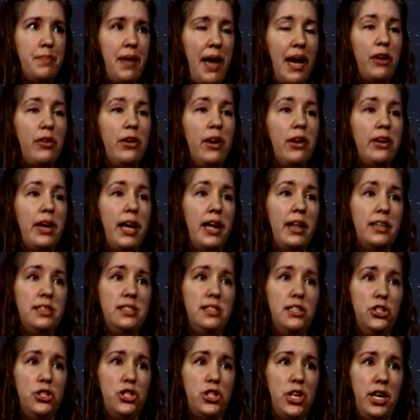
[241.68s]
background
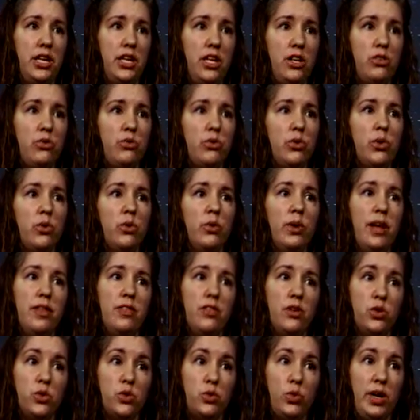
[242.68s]
galaxies shining through,
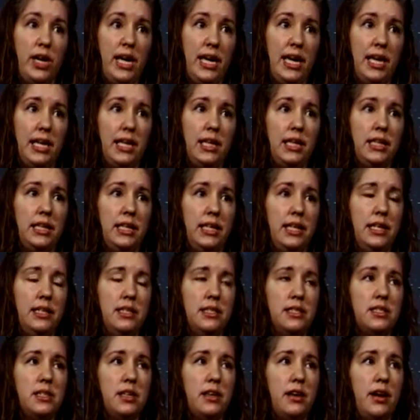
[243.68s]
and those were hand
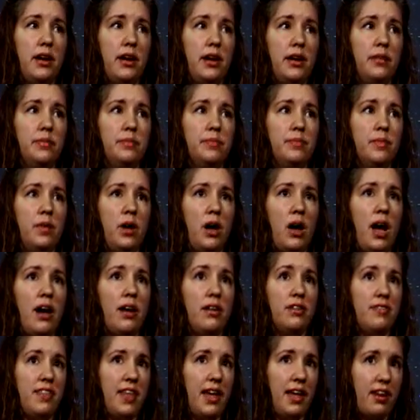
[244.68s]
cleaned. Um,
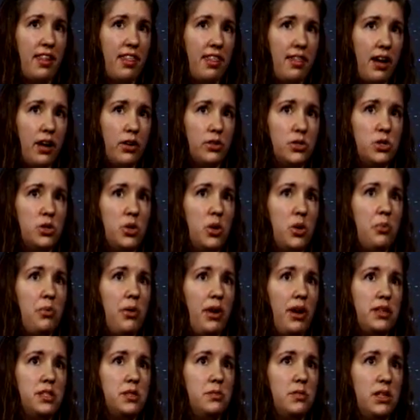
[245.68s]
out of that thousand,
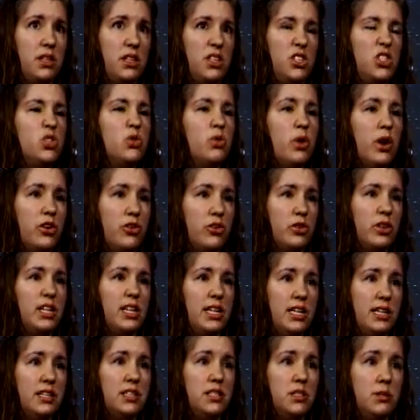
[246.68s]
approximately two hundred
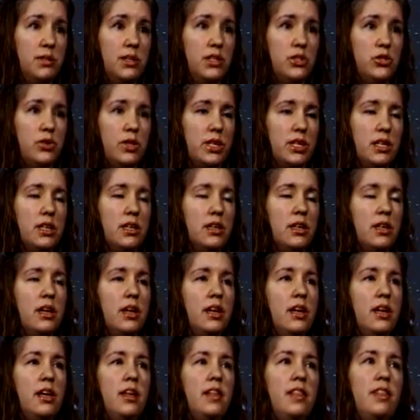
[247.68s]
needed to be treated.
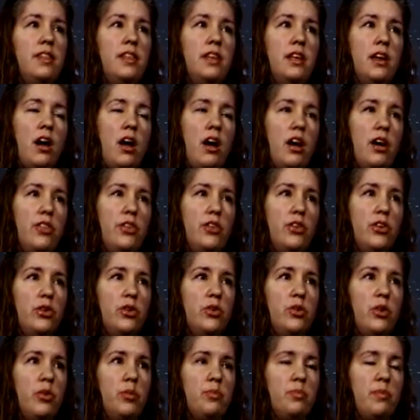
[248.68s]
The
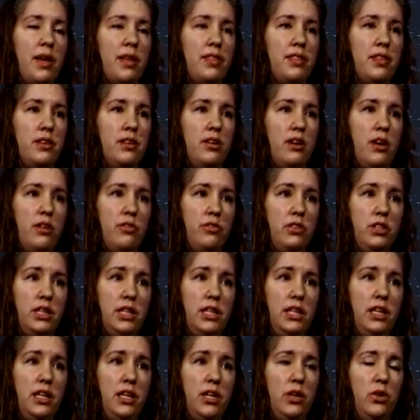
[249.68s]
other method of
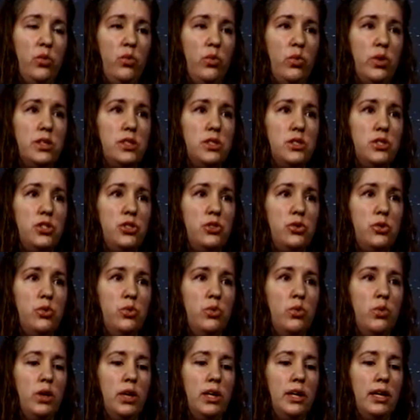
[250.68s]
cleaning was
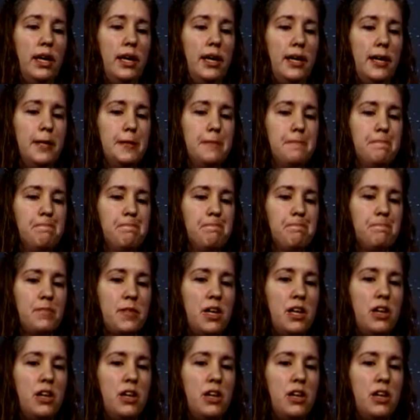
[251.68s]
to um,